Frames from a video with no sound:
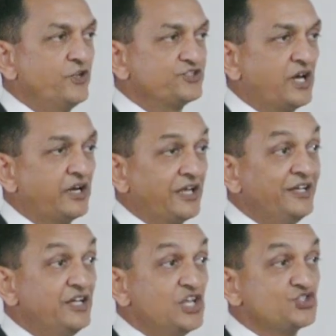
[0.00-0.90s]
which are
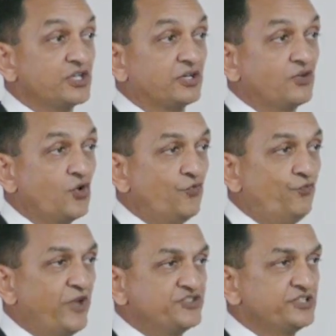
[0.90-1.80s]
in nature
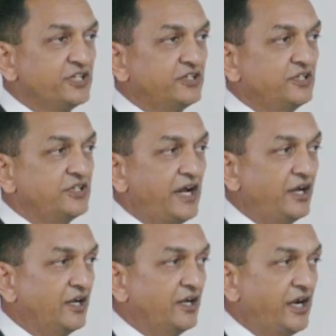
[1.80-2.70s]

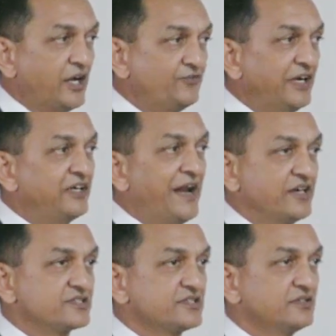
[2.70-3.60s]
vegetated and
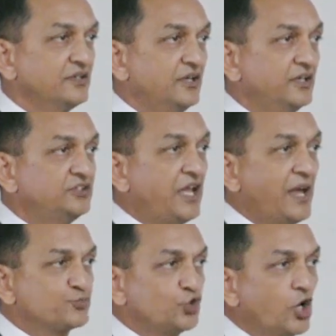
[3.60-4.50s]
wetlands, they
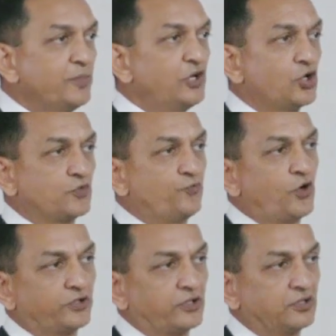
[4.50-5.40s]
absorb a lot of
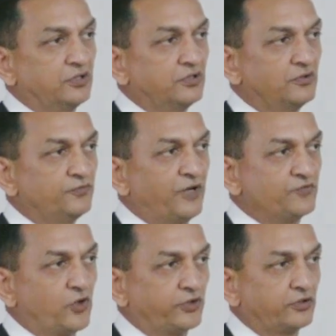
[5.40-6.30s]
water,
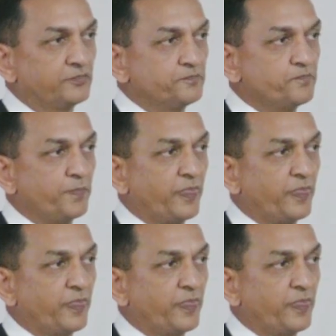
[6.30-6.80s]
flood water,